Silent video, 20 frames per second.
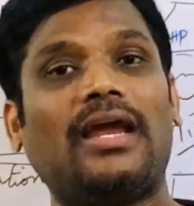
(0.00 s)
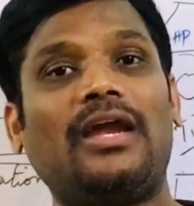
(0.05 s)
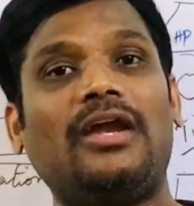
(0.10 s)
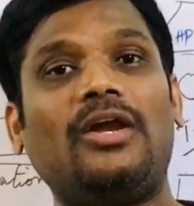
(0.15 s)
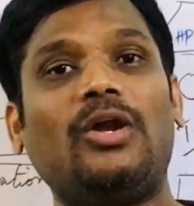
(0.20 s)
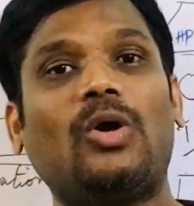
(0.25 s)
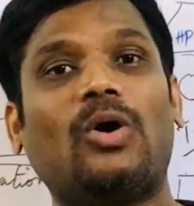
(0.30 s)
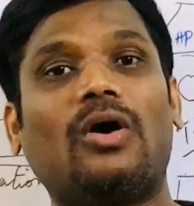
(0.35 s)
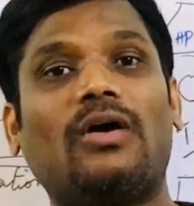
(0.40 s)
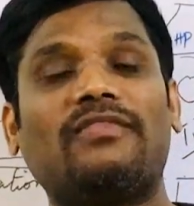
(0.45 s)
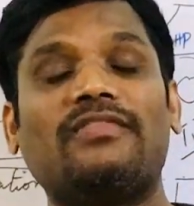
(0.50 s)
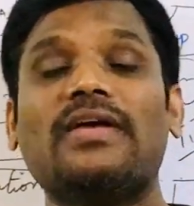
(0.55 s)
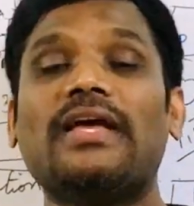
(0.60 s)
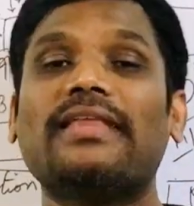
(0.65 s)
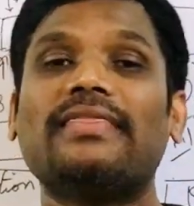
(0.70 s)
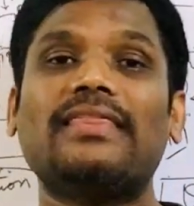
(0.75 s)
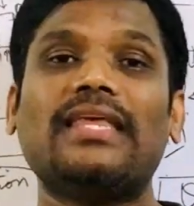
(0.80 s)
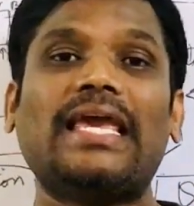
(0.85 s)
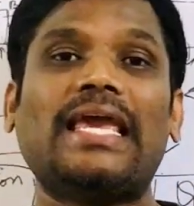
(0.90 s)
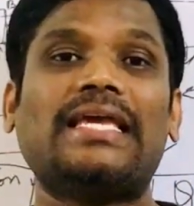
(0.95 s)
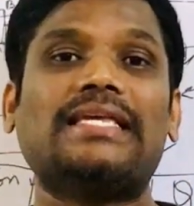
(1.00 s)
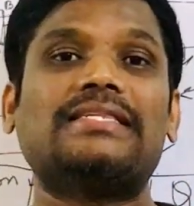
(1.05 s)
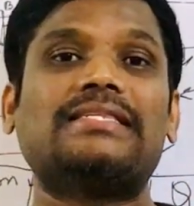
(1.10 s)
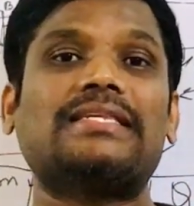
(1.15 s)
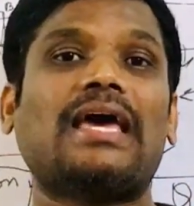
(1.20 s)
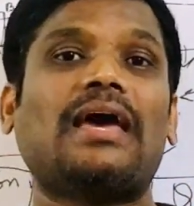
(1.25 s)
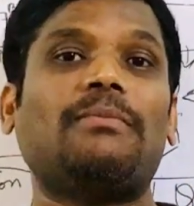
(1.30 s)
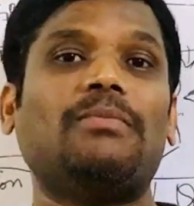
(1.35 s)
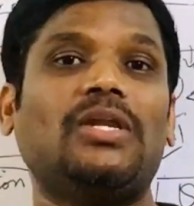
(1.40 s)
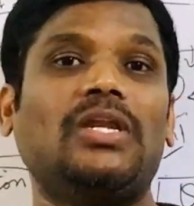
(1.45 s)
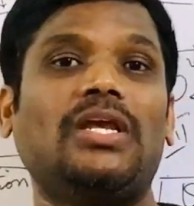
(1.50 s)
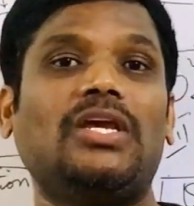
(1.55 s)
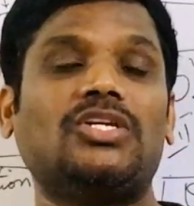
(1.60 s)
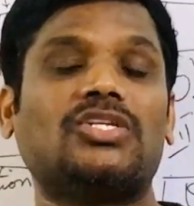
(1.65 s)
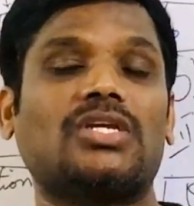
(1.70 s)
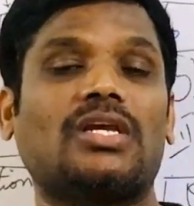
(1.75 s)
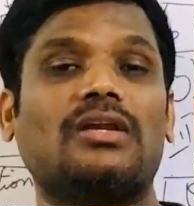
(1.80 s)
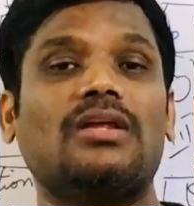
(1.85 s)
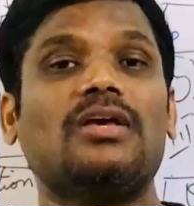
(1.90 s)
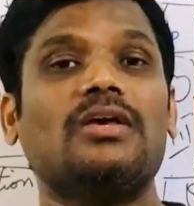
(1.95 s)
end of the
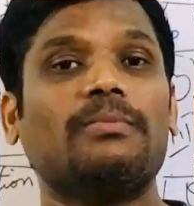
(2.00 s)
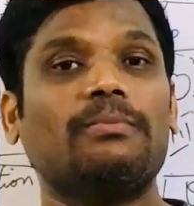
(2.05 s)
examination.